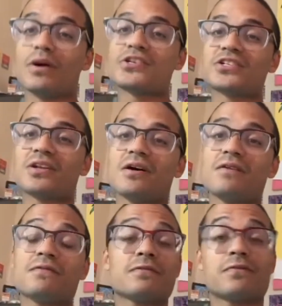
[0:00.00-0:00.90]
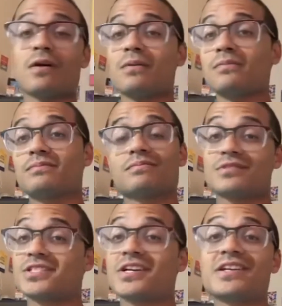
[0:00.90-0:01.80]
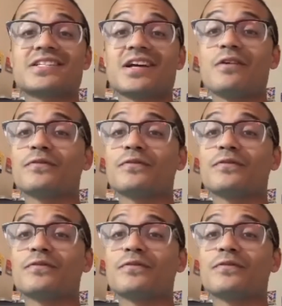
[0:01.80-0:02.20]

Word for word: Much love from sunny South